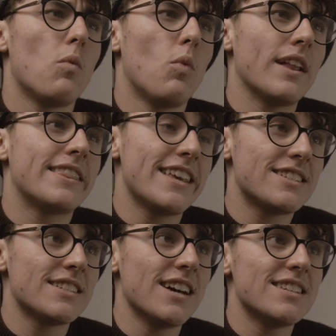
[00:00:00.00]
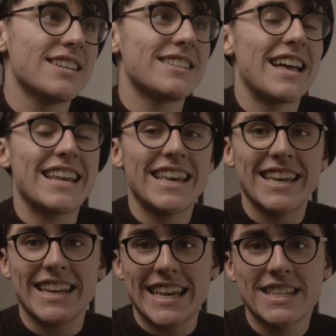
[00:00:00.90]
What this does is that
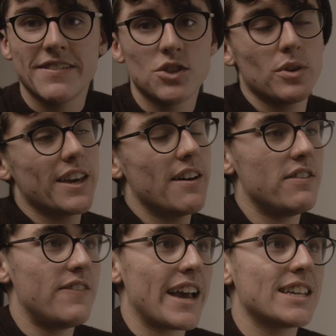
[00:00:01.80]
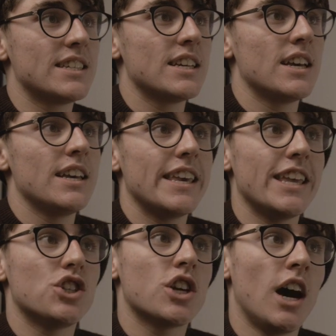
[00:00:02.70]
it individually affects
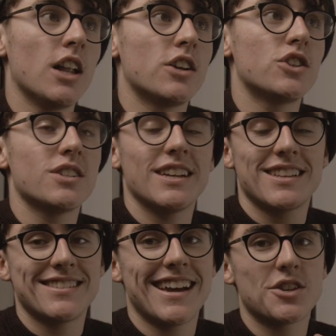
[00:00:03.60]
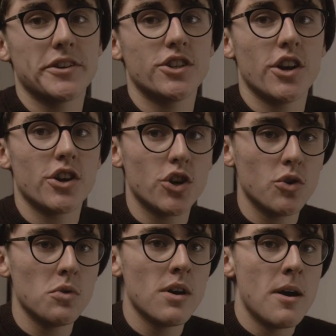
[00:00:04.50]
each color, just like the saturation and
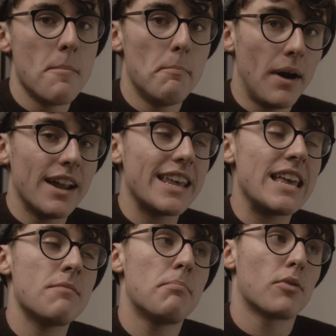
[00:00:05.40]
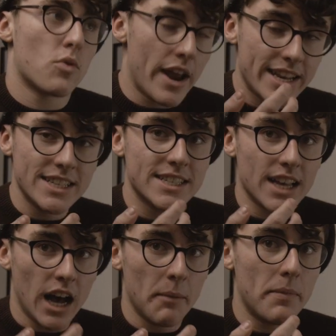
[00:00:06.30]
hue, but it
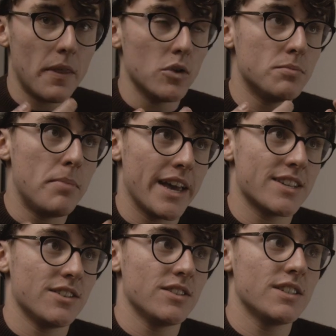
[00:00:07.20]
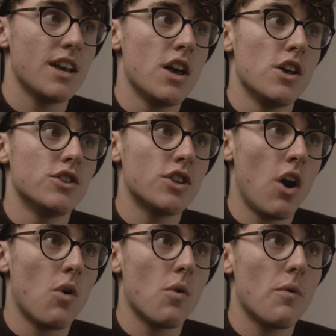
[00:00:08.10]
brightens up those pixels.
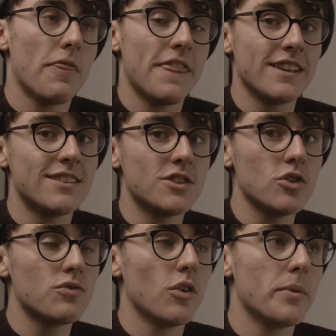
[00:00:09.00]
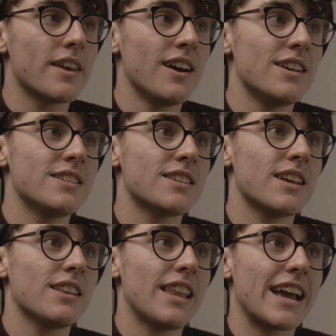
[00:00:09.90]
So this is useful because,
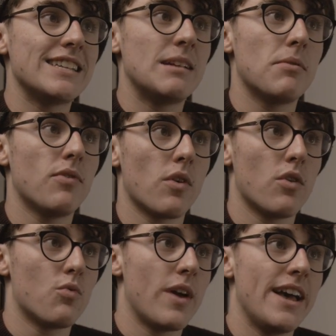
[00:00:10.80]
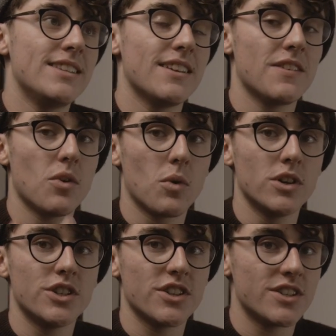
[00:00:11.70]
like I said before, the reds and the
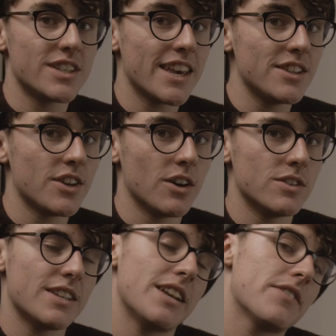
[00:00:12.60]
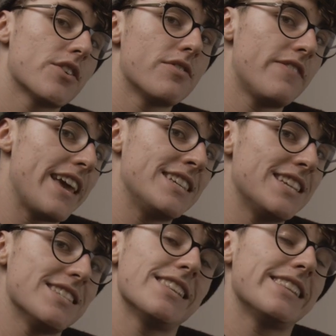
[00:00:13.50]
oranges are skin tones, and if your
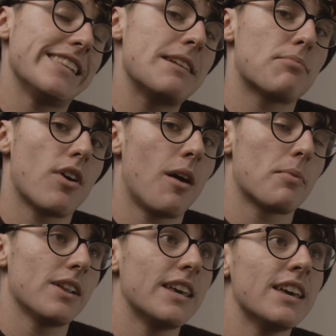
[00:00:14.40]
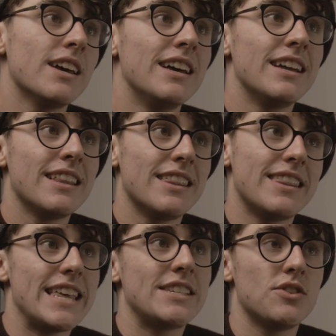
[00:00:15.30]
face isn't lit properly,
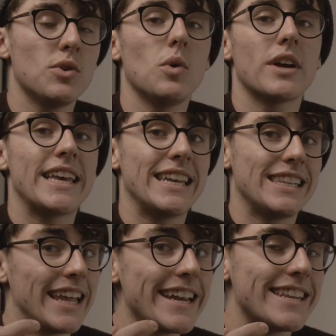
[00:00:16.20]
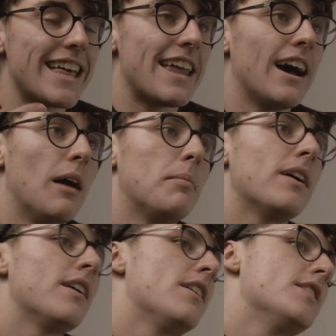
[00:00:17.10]
this tool can lighten that up.